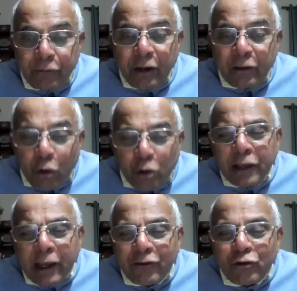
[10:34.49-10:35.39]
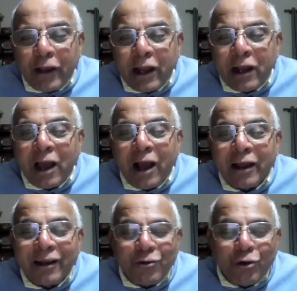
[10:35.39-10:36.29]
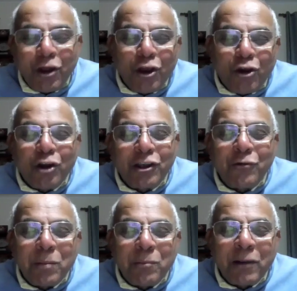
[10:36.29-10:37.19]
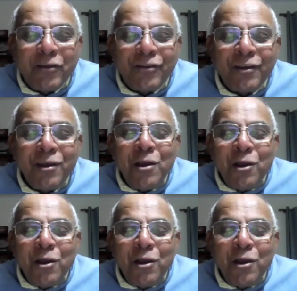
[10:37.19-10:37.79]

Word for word: See, the whole thing is to get a target. Today you got the weapons,